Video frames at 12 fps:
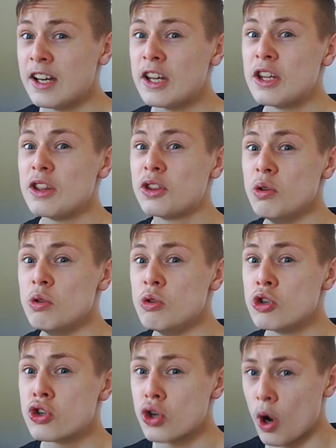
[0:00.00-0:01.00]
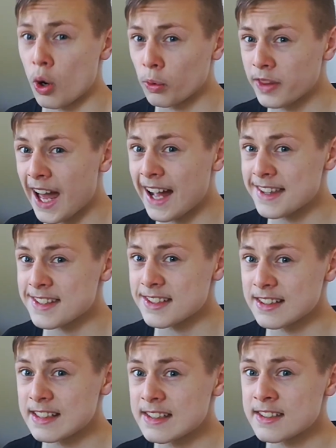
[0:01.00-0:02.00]
to show that?
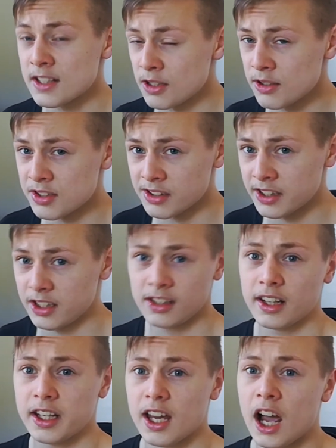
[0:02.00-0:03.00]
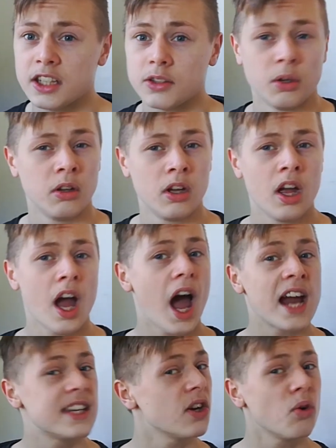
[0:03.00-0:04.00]
Seriously, like I don't
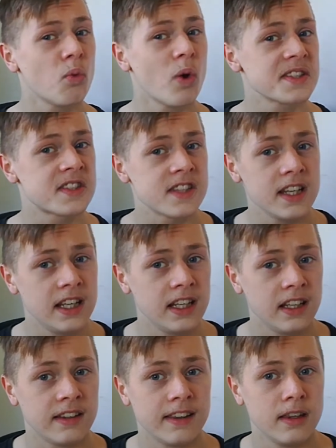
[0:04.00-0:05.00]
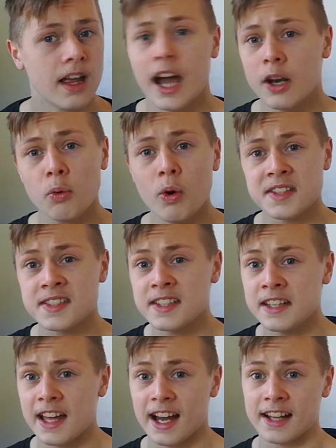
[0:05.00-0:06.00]
want to see
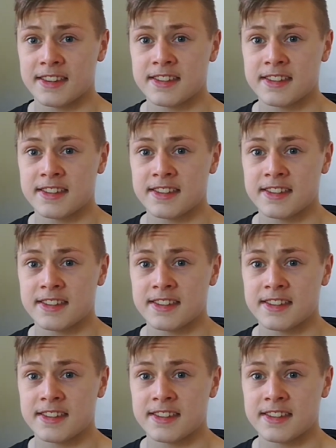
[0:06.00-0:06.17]
that.